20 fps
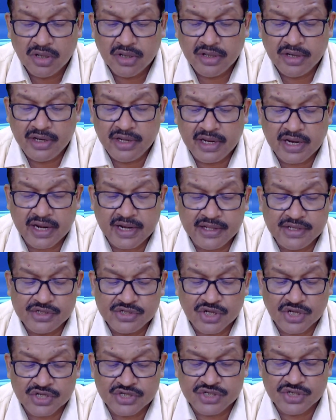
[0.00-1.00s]
regarding
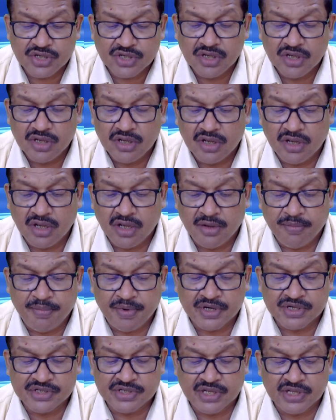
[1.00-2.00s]
such
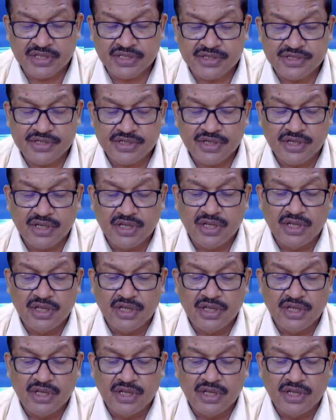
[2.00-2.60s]
persons.